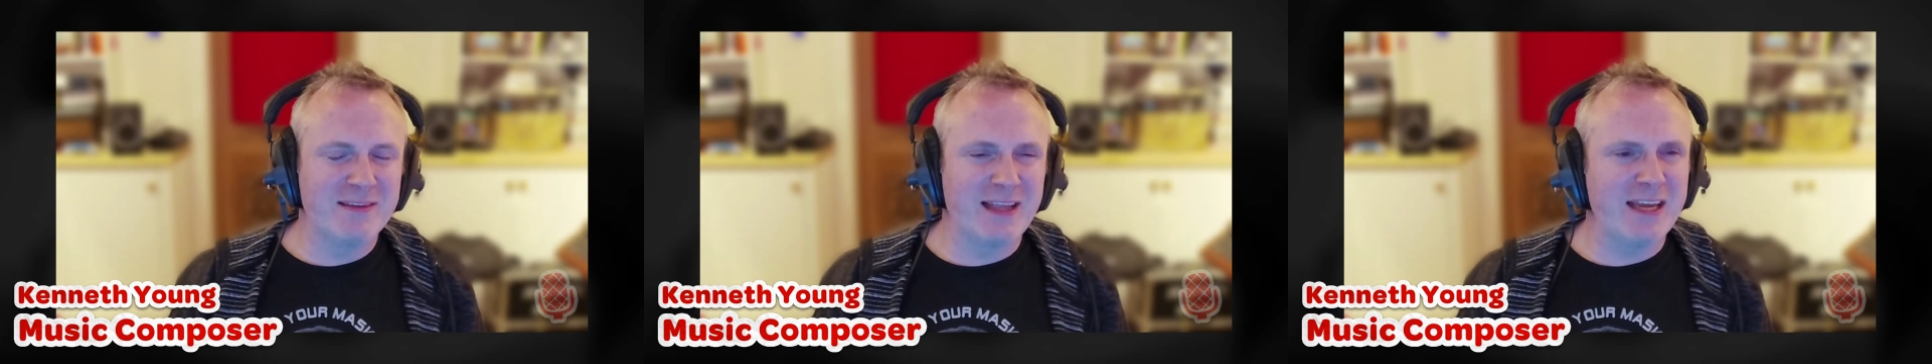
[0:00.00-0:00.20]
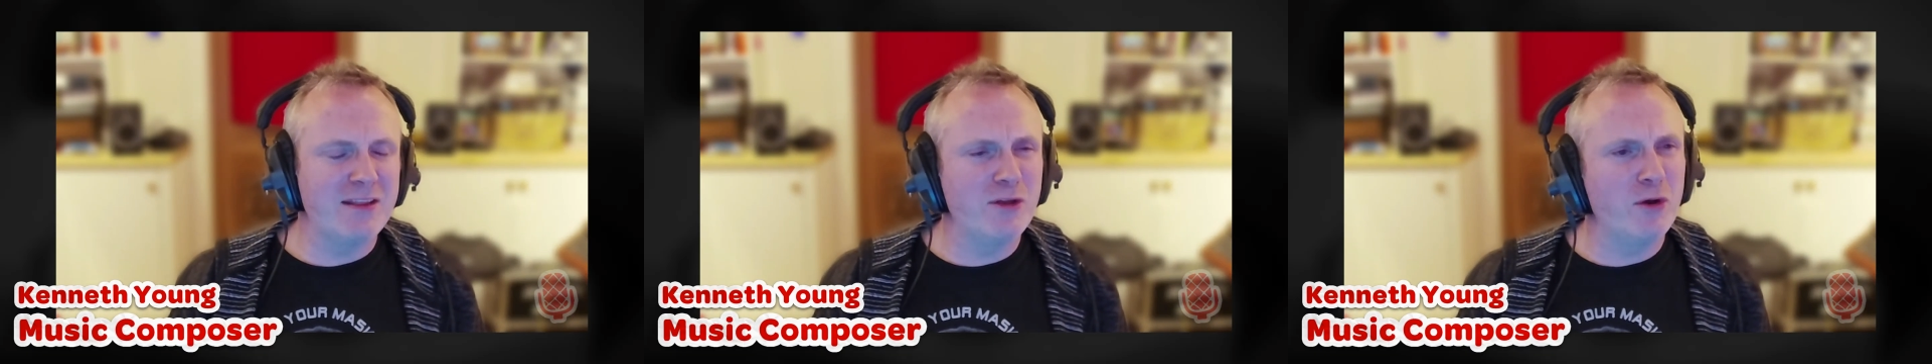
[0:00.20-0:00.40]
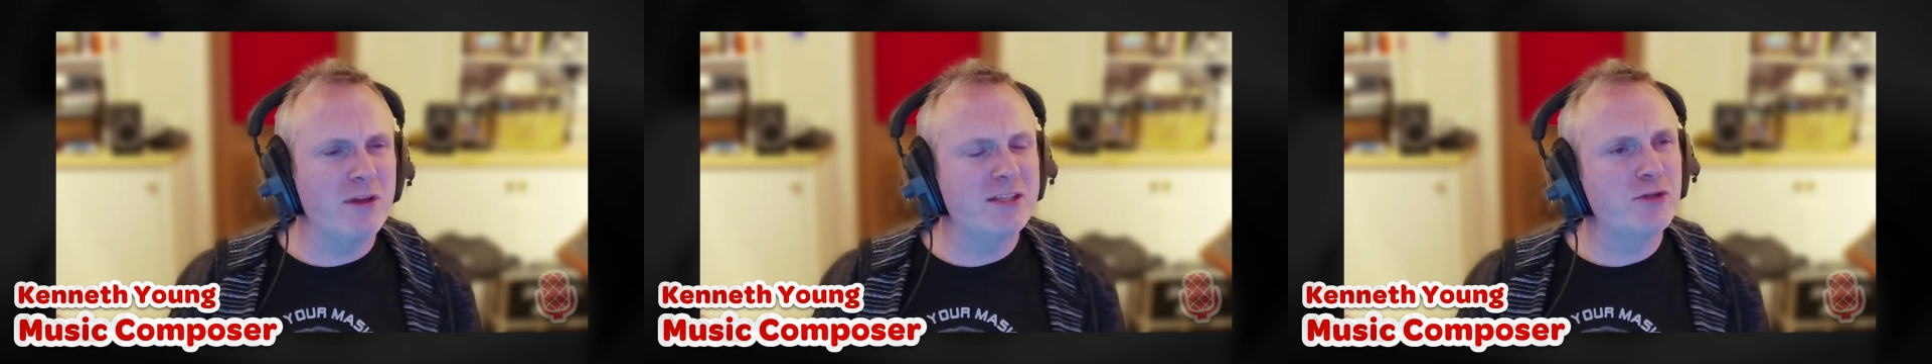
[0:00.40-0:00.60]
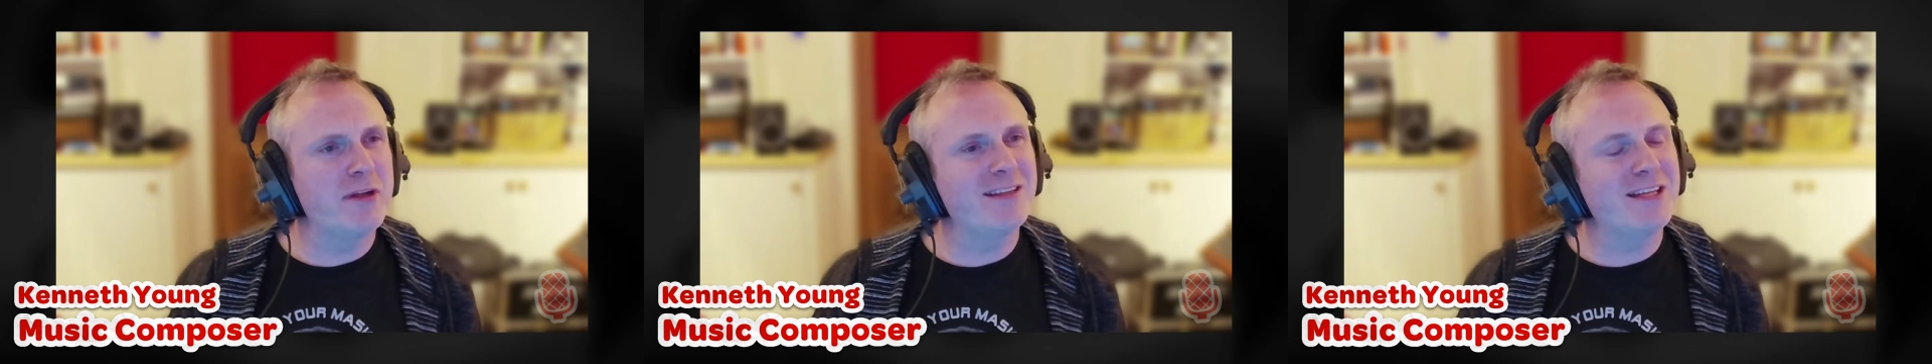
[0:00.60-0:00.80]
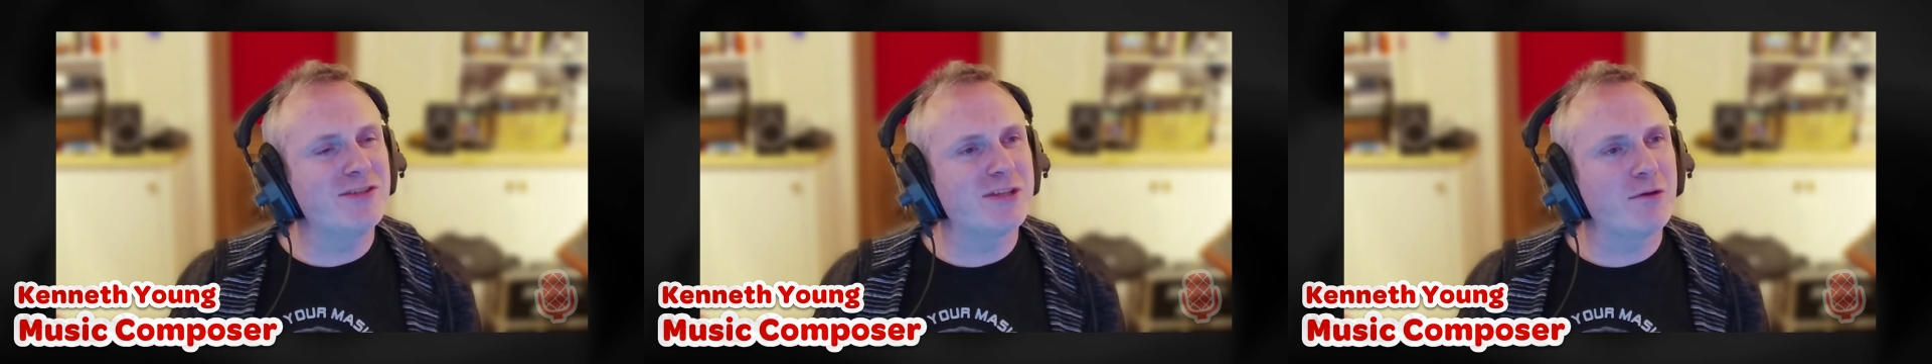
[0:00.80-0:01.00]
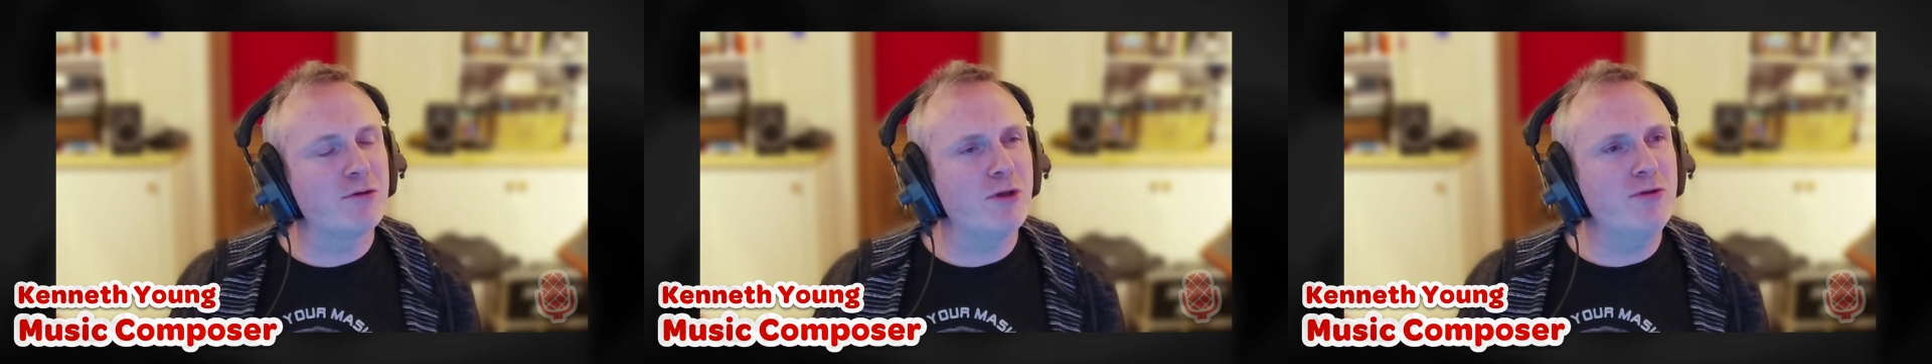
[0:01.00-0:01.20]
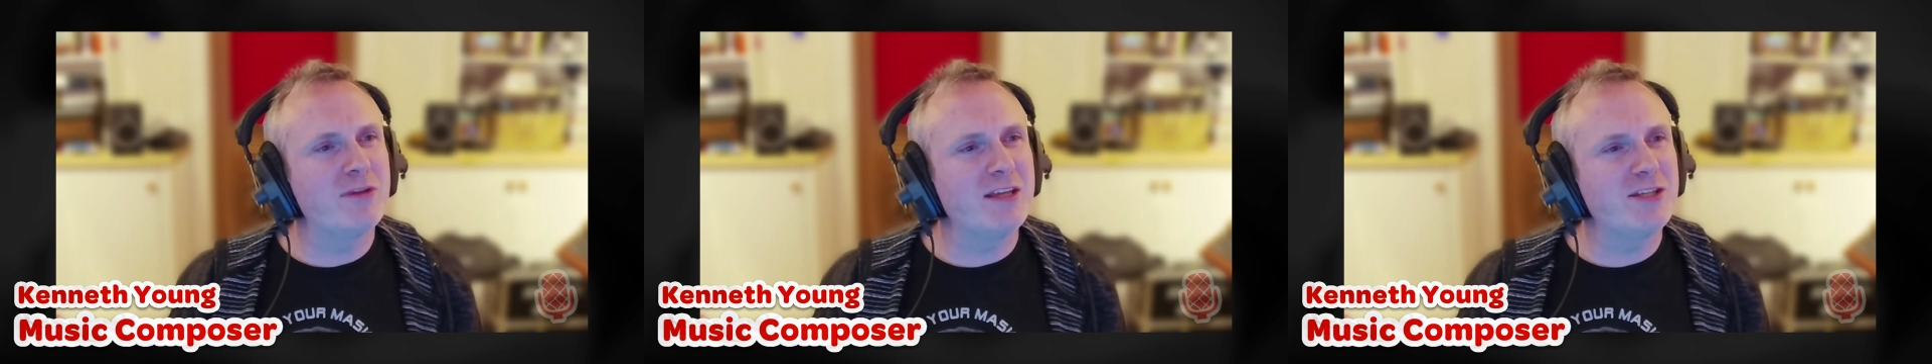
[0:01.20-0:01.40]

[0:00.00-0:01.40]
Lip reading: it's not it didn't sound good,